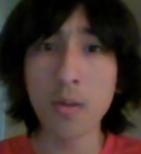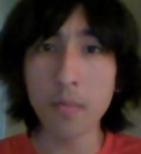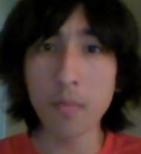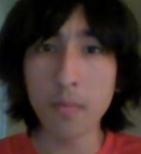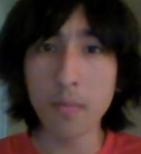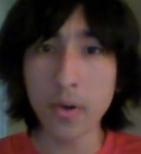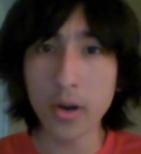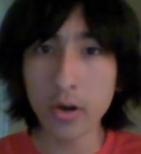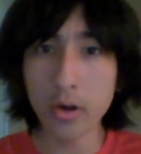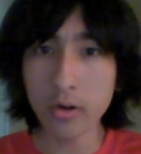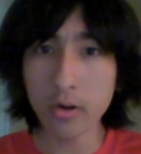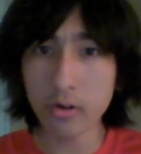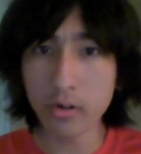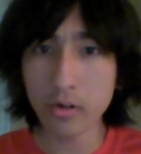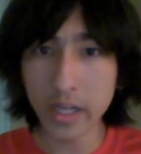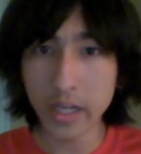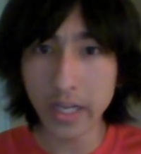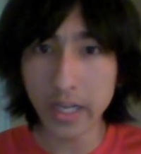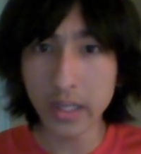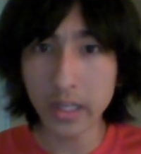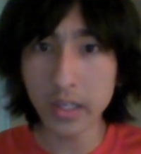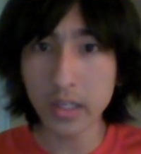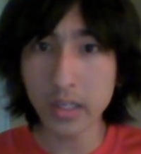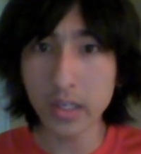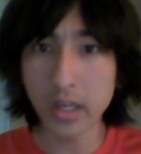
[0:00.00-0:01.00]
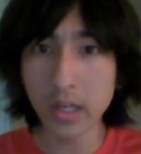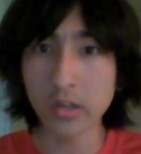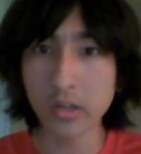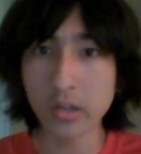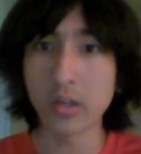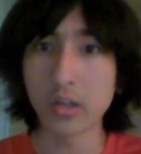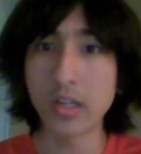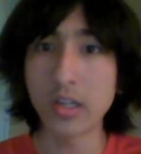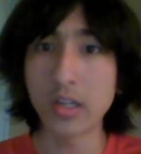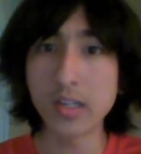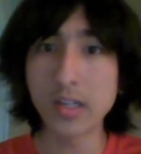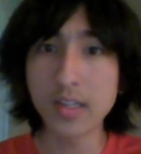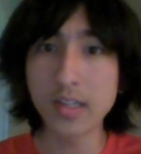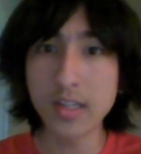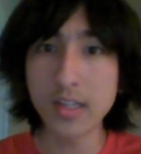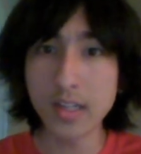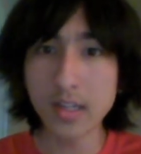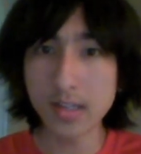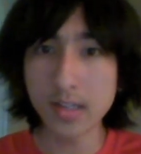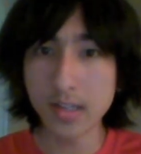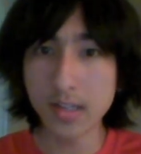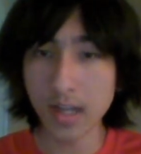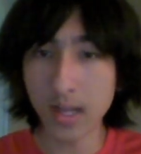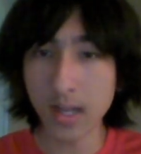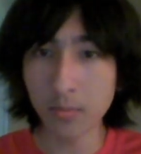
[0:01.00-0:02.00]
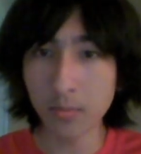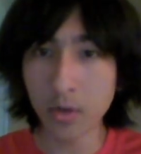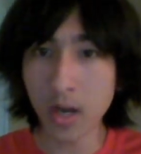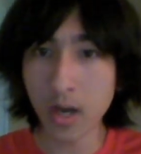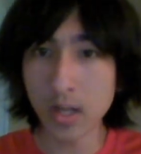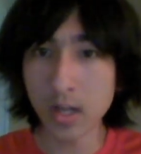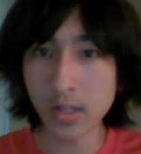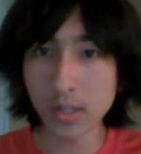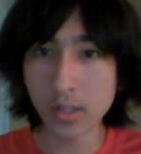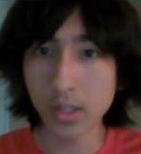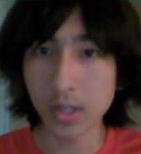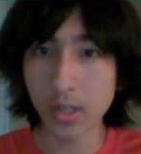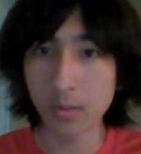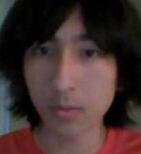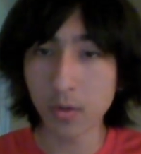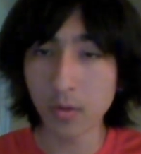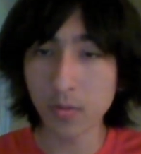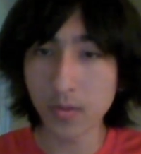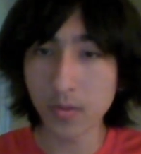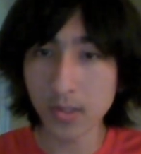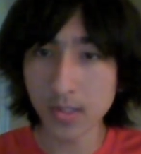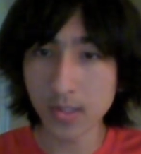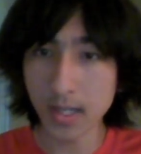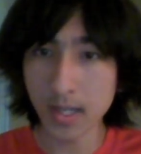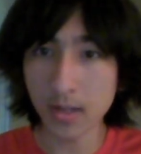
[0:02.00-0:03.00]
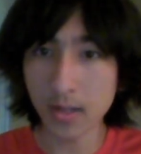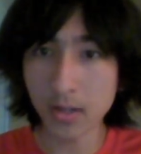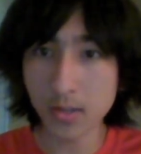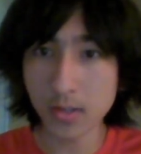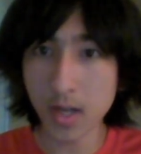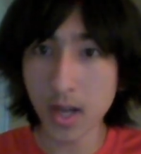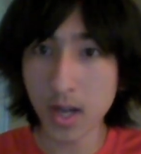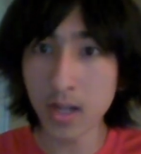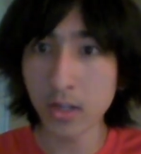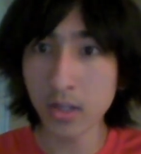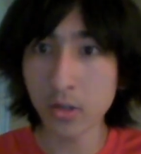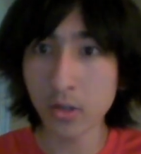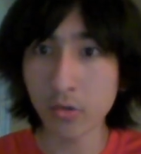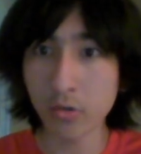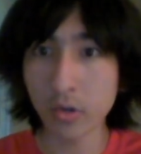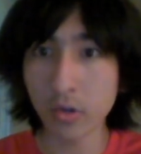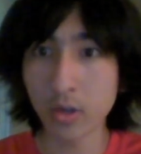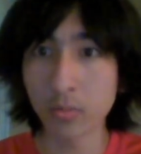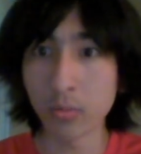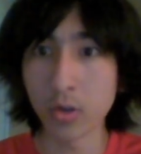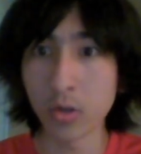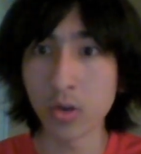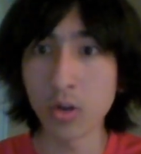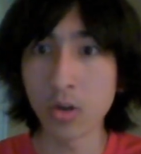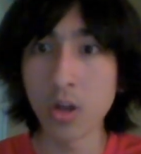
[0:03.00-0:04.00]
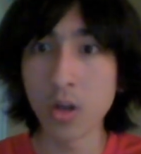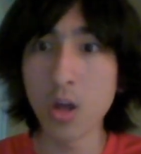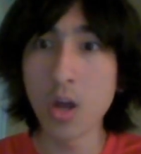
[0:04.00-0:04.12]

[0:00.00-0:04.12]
Parental alienation is this same concept of the silent treatment,